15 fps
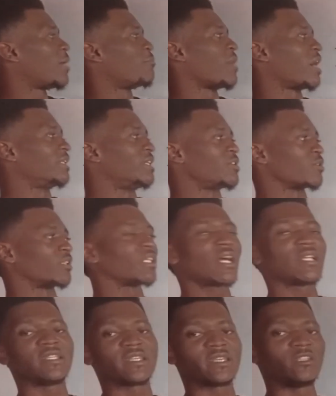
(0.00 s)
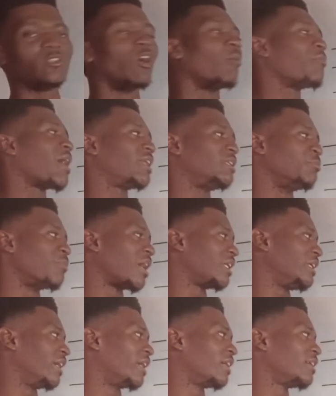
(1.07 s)
man is under the kingdom
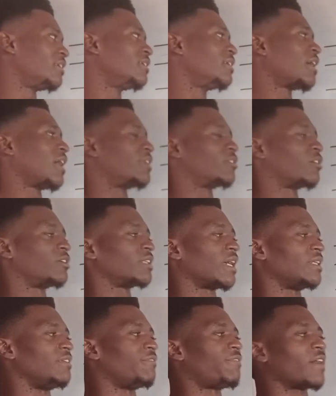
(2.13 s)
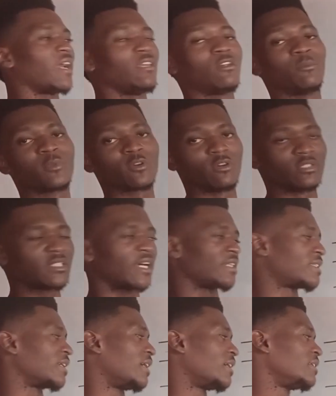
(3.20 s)
Animalia, and under the phylum
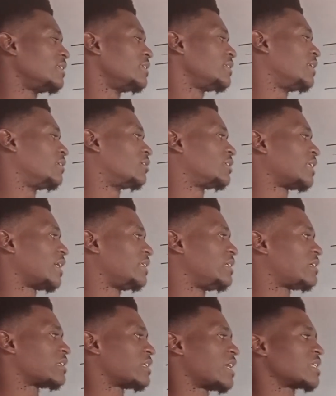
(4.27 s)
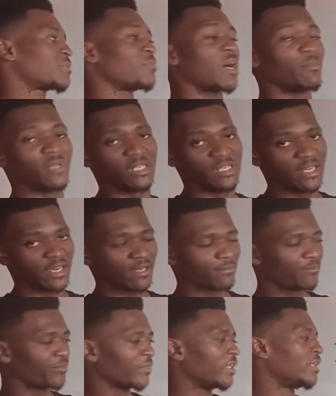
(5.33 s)
Chordata, then under the class Mammalia,
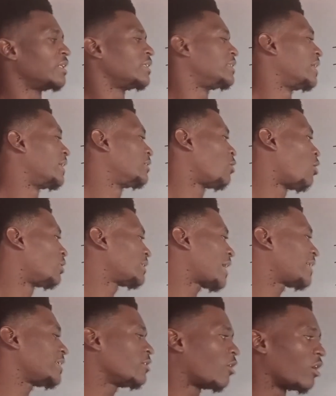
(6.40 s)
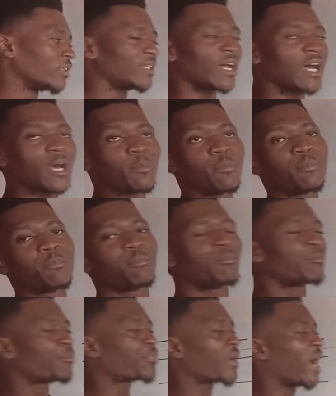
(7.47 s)
then under the order
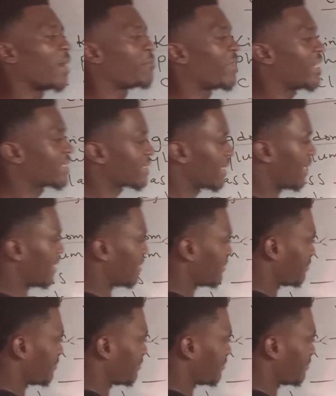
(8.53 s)
Primata.